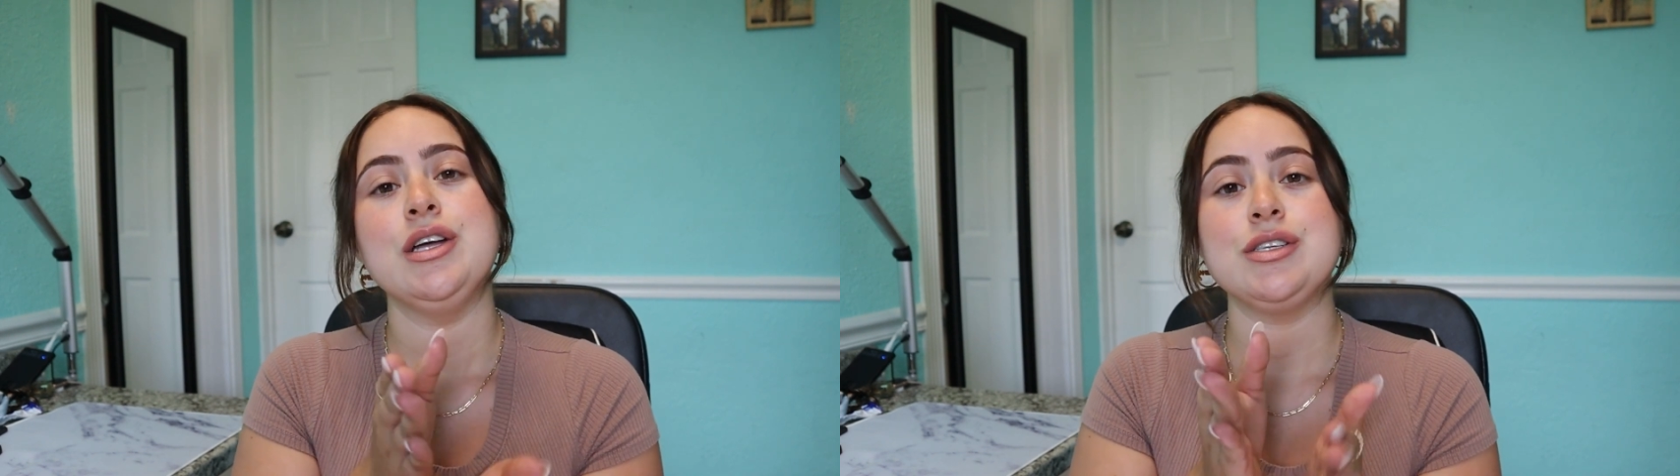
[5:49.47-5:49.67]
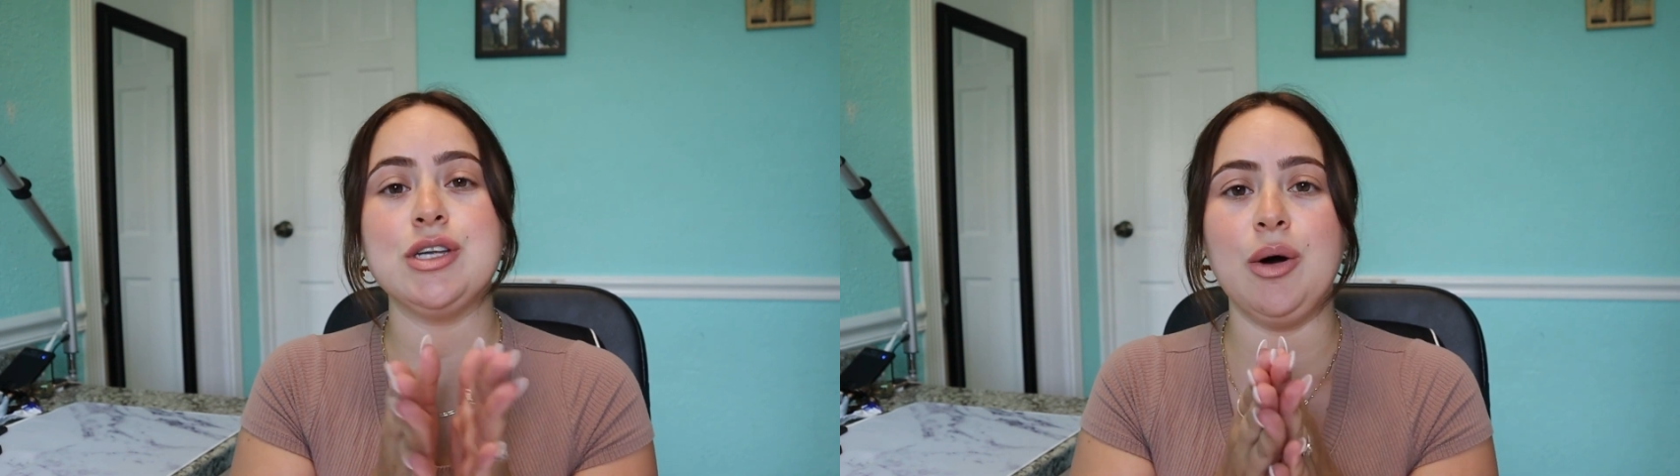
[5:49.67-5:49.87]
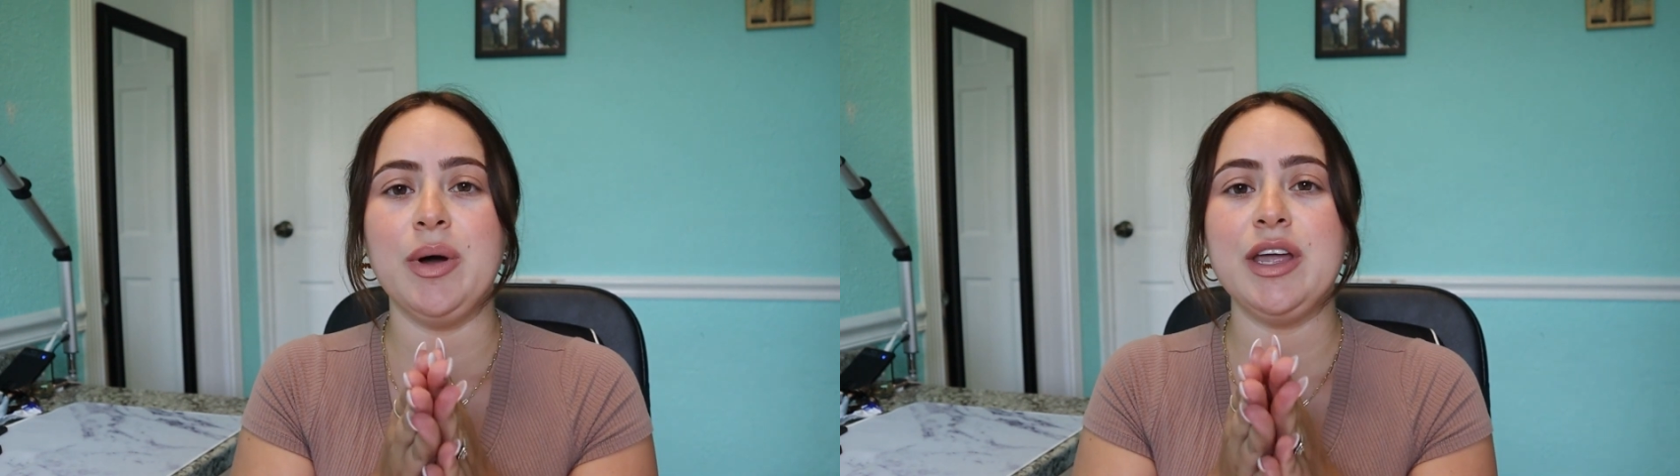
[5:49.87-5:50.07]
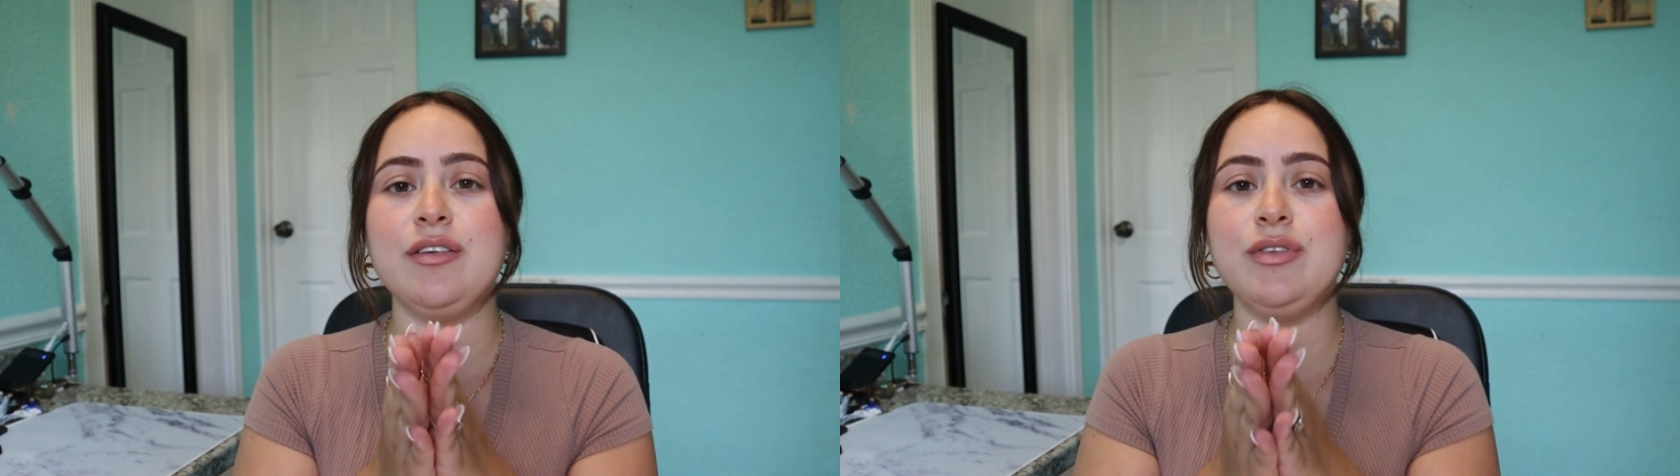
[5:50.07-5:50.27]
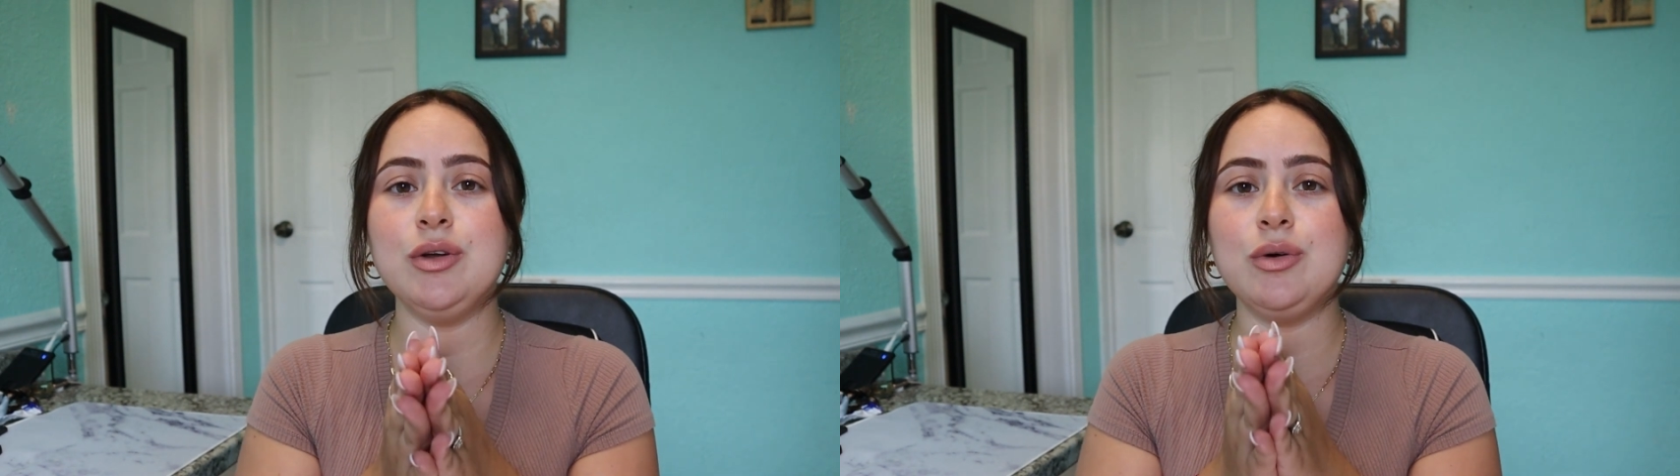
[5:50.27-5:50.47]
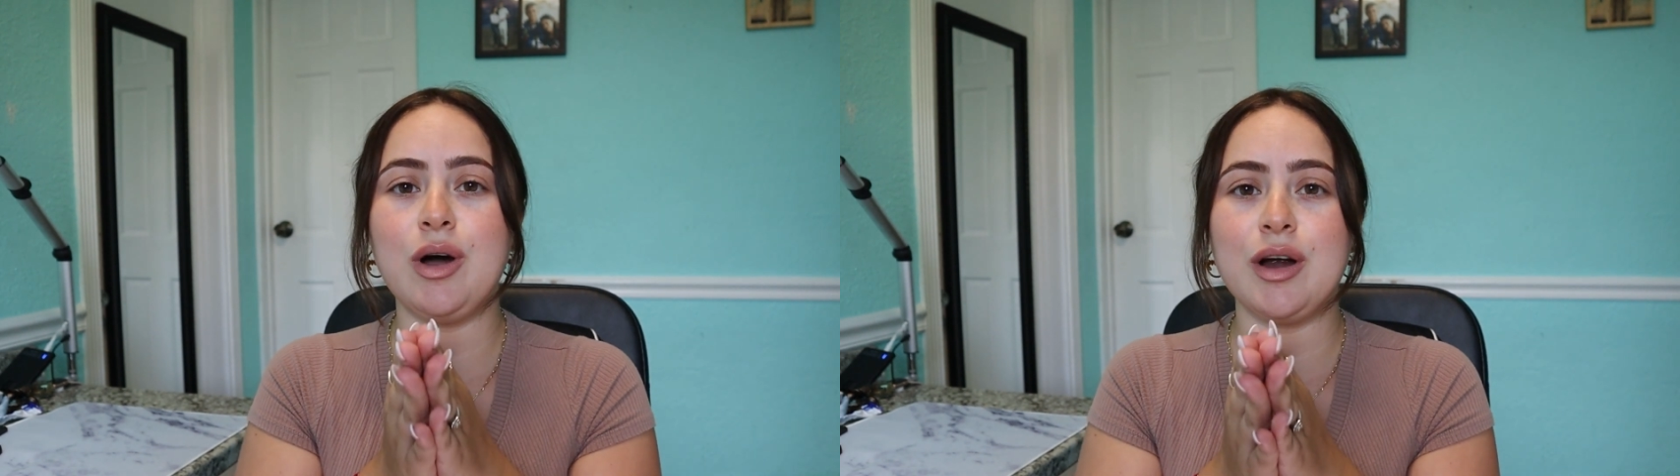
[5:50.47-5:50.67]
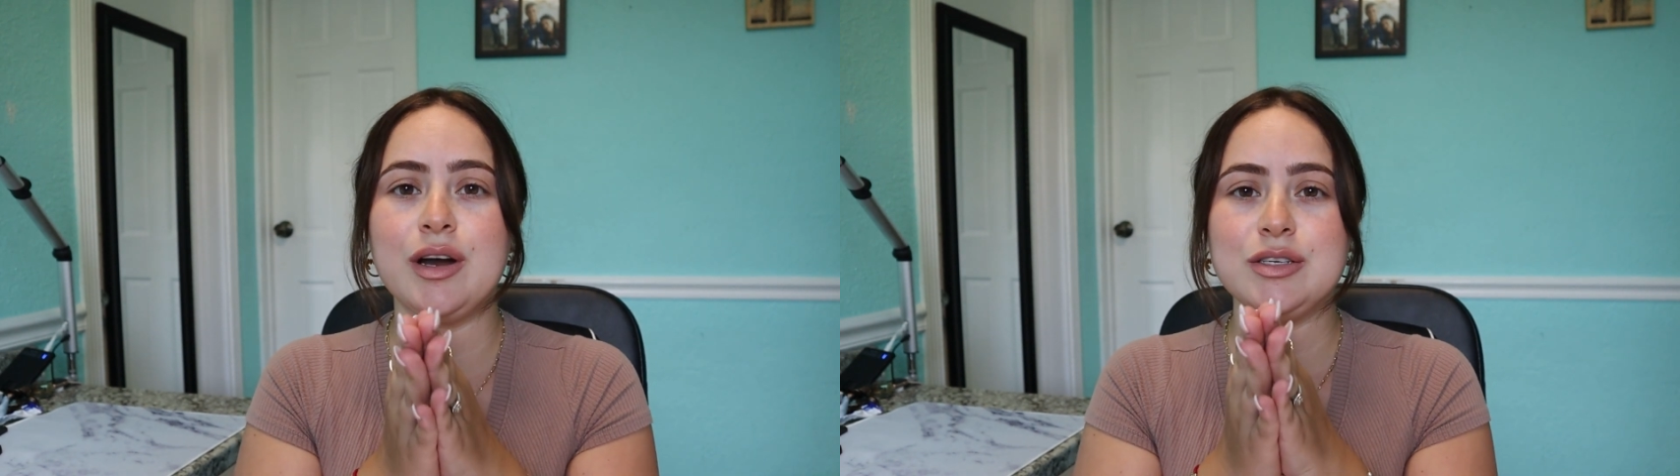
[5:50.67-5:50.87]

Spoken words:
So if you are